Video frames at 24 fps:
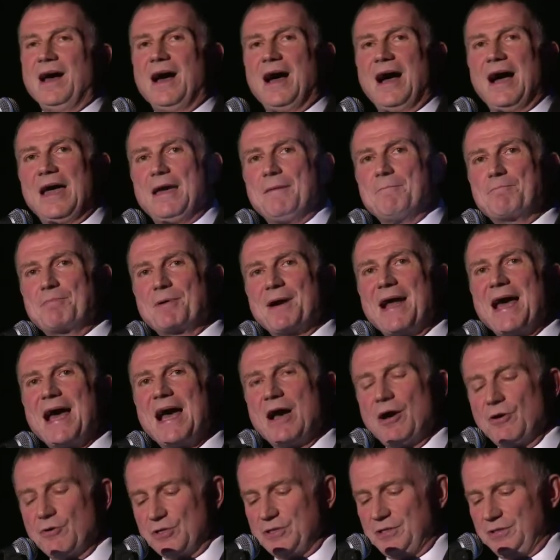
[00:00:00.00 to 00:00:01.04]
I am
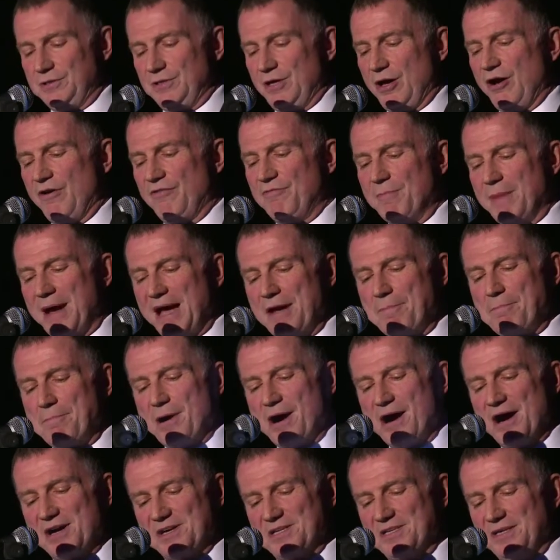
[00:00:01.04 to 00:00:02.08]
proud of my
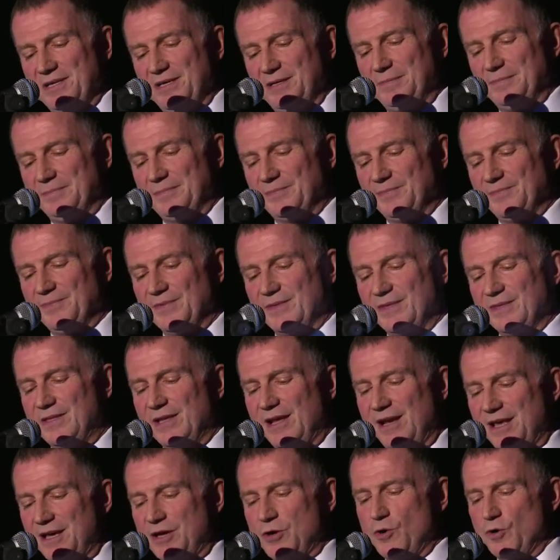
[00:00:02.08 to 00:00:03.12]
party,
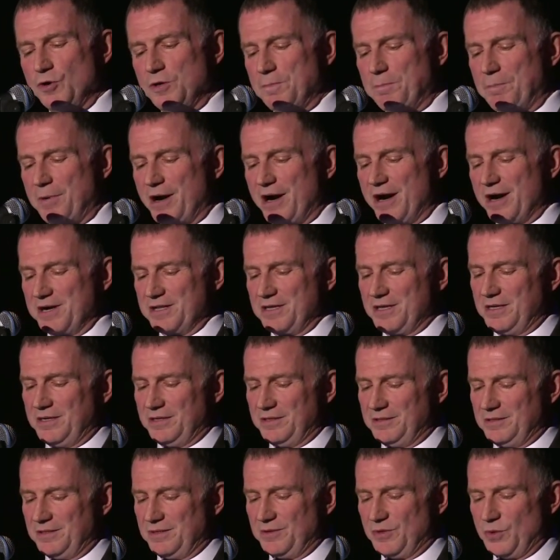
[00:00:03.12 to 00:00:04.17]
the Likud party,
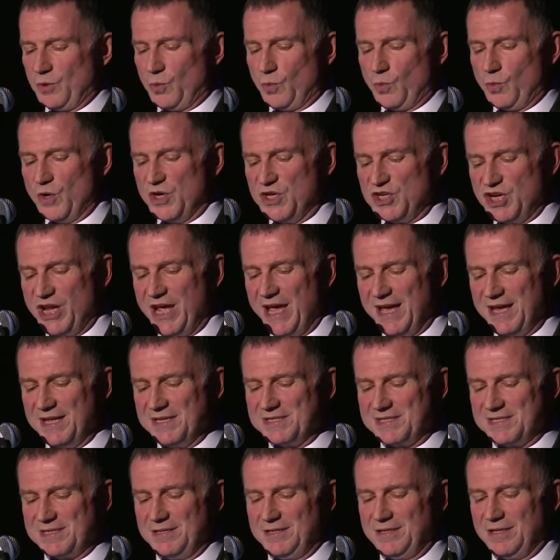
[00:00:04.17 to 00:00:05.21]
which
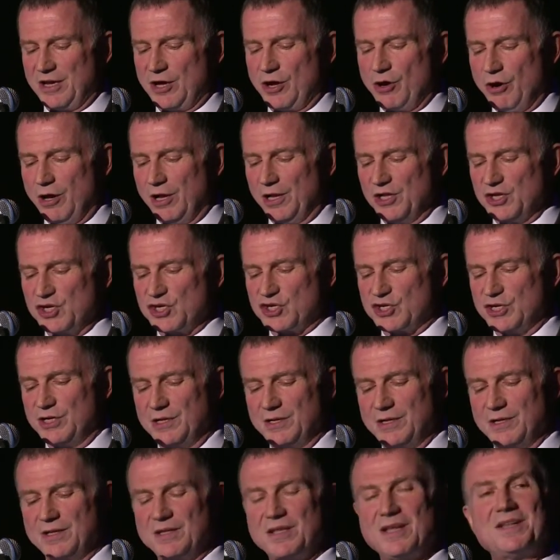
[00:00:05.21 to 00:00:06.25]
heads the
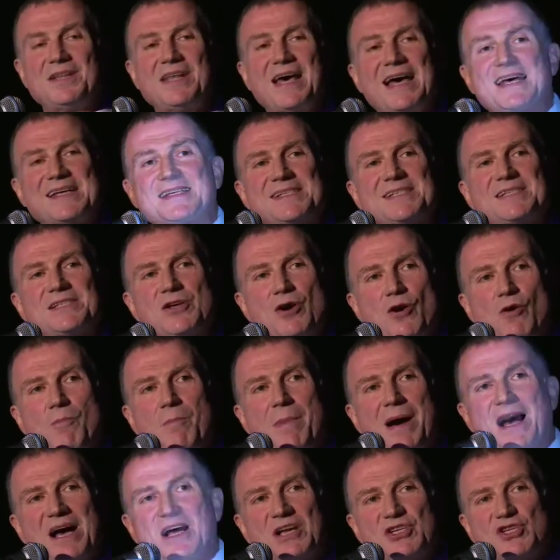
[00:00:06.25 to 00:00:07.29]
coalition that does so
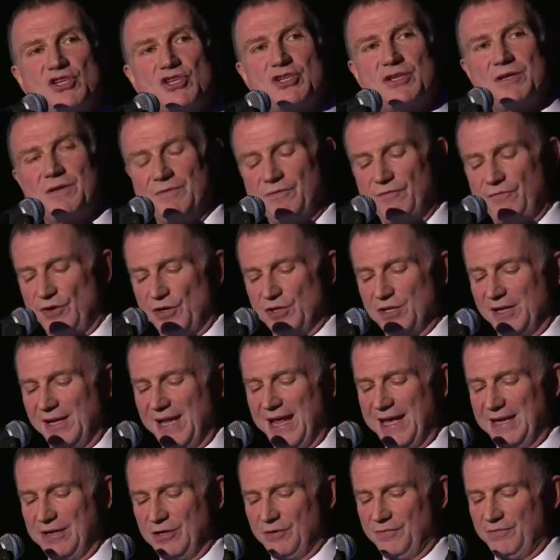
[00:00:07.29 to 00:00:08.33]
much for the
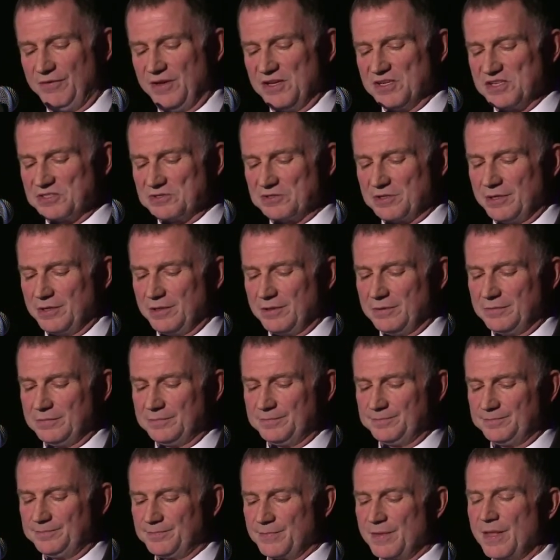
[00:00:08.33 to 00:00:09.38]
land of Israel.
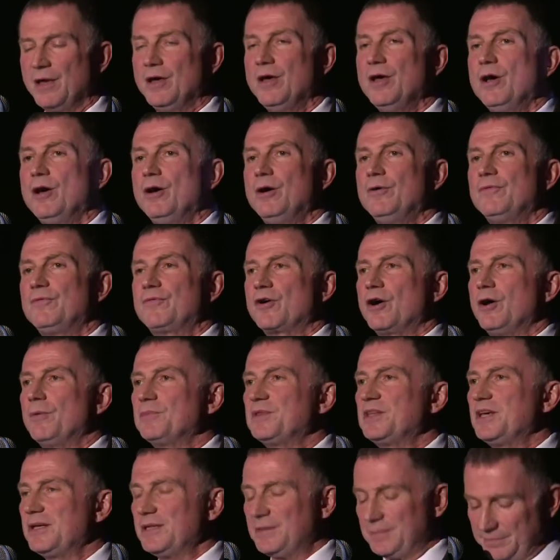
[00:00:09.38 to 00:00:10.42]

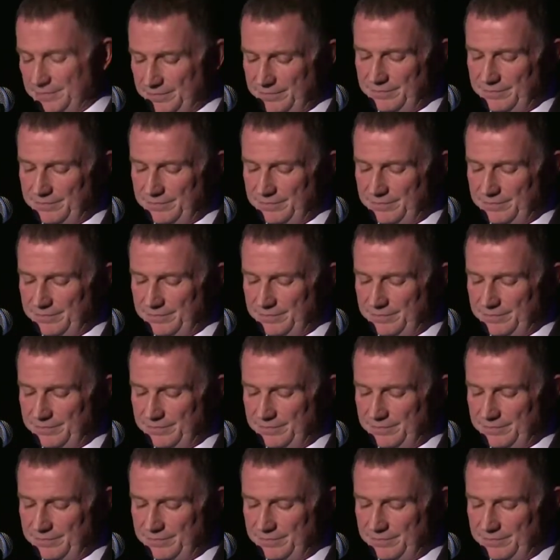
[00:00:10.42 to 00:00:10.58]
From the